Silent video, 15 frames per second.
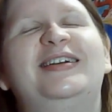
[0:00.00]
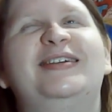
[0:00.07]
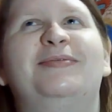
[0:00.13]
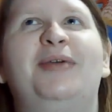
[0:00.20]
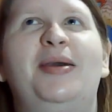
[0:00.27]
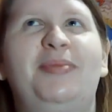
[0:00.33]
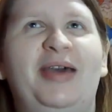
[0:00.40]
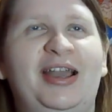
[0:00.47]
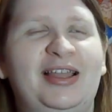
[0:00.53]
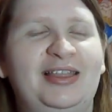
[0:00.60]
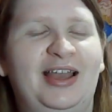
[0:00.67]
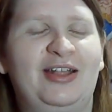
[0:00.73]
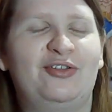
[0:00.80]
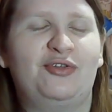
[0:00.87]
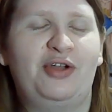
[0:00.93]
way back in
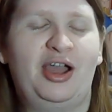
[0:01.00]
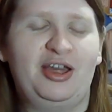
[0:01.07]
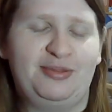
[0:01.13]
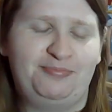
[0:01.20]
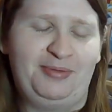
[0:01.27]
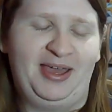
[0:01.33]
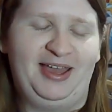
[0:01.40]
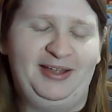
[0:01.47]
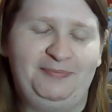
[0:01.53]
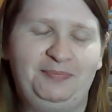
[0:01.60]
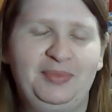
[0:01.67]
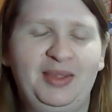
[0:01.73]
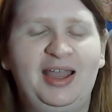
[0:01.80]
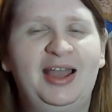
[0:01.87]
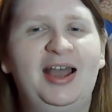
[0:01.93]
that trash pit.
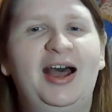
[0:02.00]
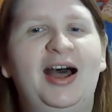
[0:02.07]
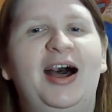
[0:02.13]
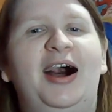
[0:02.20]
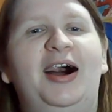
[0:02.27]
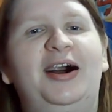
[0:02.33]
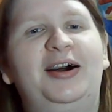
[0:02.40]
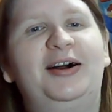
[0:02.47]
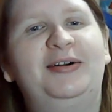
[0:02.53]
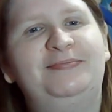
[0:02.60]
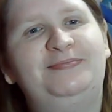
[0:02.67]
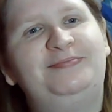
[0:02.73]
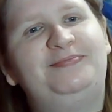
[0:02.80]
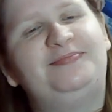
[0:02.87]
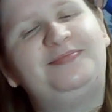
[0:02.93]

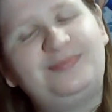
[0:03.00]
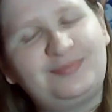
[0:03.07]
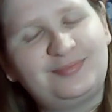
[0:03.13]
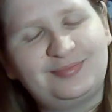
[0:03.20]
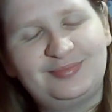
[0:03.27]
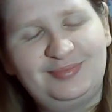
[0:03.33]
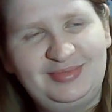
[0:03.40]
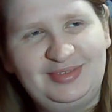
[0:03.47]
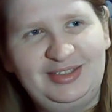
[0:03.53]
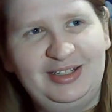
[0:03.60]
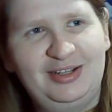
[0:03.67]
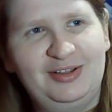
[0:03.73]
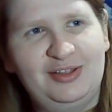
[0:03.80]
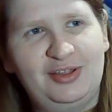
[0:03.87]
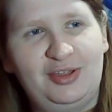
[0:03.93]

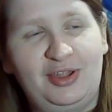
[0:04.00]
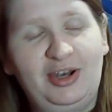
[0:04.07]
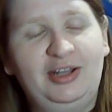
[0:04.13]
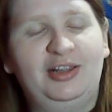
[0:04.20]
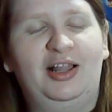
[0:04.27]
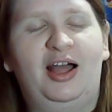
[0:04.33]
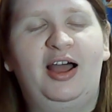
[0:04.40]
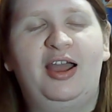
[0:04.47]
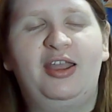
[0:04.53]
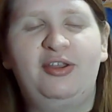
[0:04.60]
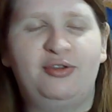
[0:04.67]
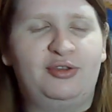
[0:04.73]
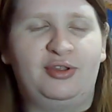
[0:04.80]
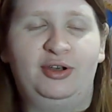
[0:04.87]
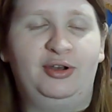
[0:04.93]
It's like, you didn't lie, you
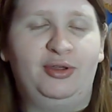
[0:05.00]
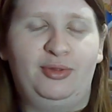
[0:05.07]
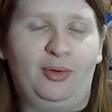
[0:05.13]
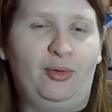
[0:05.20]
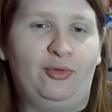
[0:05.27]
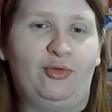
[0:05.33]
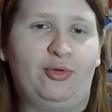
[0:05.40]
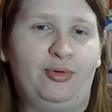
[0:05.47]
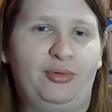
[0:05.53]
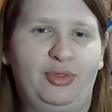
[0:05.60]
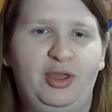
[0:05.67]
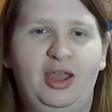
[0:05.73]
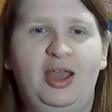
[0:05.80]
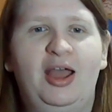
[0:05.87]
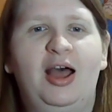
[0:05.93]
just didn't know the whole
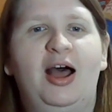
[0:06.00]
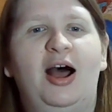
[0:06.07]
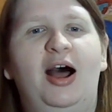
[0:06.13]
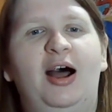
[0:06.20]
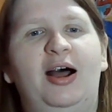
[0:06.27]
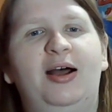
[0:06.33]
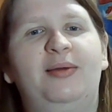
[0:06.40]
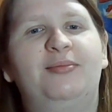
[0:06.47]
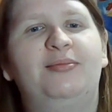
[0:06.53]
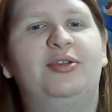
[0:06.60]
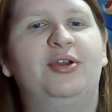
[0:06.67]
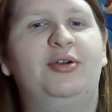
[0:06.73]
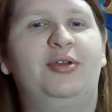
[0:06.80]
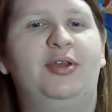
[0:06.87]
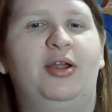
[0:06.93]
truth.
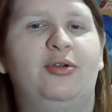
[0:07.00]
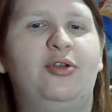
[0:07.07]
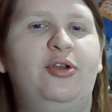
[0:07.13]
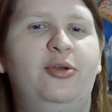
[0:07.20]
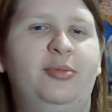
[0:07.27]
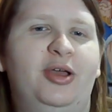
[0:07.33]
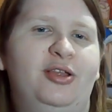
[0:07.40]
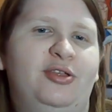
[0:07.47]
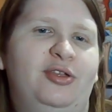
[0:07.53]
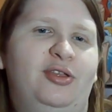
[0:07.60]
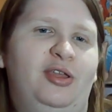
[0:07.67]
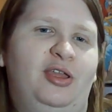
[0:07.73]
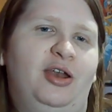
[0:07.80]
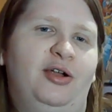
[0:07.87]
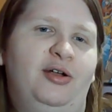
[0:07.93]
So, you know, Kuma is just
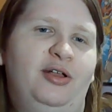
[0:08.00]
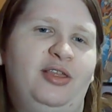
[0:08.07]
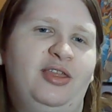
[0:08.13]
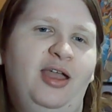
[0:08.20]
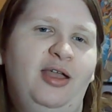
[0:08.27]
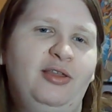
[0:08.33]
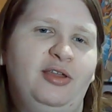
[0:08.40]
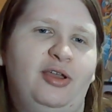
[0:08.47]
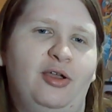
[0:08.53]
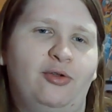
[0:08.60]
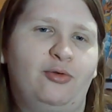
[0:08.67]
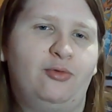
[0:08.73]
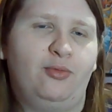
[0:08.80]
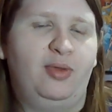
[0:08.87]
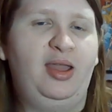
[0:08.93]
like, you know, it sounds like a
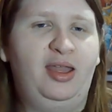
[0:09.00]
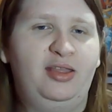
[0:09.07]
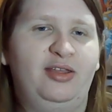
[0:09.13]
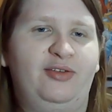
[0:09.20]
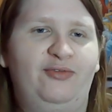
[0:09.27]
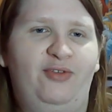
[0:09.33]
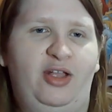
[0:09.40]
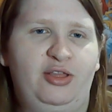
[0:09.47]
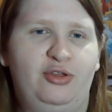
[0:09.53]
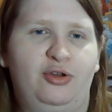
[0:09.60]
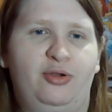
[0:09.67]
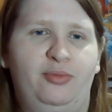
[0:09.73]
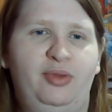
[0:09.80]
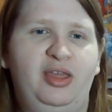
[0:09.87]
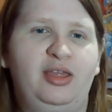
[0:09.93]
grand
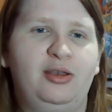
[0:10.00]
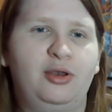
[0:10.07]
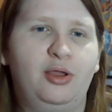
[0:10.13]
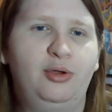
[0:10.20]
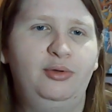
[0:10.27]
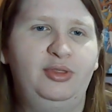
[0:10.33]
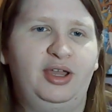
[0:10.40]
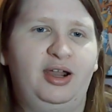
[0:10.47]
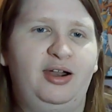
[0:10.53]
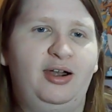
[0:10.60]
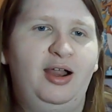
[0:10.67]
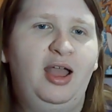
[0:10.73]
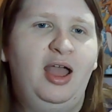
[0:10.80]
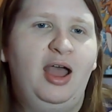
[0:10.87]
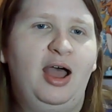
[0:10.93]
adventure. We can go
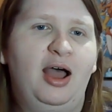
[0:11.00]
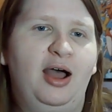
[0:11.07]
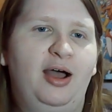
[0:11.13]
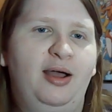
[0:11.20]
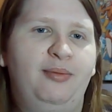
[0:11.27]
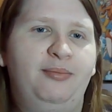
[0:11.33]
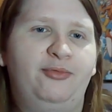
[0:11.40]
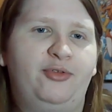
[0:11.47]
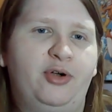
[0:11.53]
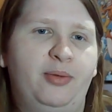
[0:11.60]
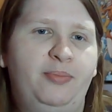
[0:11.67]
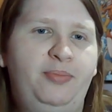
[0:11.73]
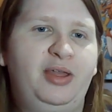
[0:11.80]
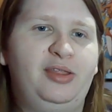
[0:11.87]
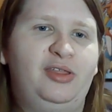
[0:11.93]
there for a
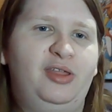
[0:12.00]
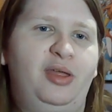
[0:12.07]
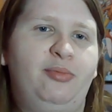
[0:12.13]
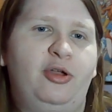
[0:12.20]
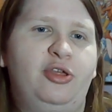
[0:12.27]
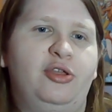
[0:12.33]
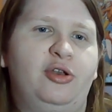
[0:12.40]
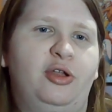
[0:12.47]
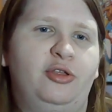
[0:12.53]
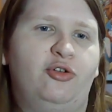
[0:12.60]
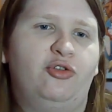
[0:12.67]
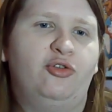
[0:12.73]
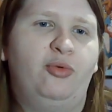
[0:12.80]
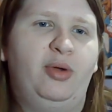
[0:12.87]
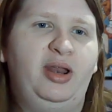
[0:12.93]
big celebration on your
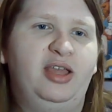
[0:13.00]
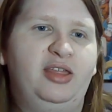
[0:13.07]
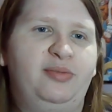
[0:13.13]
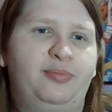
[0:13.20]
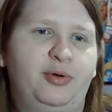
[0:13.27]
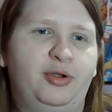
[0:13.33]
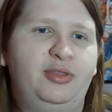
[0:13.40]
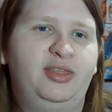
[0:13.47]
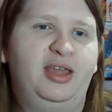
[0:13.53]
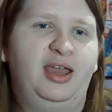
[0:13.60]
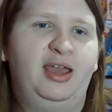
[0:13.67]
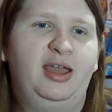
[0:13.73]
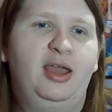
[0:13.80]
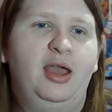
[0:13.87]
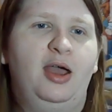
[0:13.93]
20th
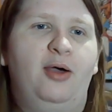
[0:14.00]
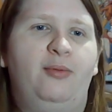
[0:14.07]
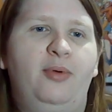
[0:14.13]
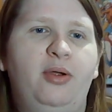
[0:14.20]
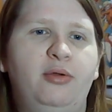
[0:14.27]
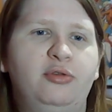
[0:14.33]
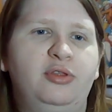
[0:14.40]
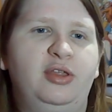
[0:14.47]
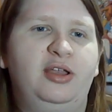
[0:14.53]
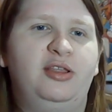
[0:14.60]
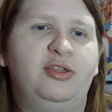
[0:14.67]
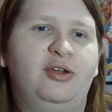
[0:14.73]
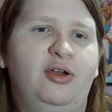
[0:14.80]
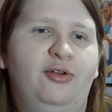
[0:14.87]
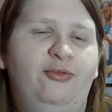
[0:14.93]
birthday. Where would you like
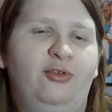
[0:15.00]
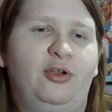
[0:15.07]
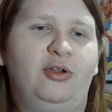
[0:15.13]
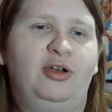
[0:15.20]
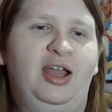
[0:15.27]
to go for your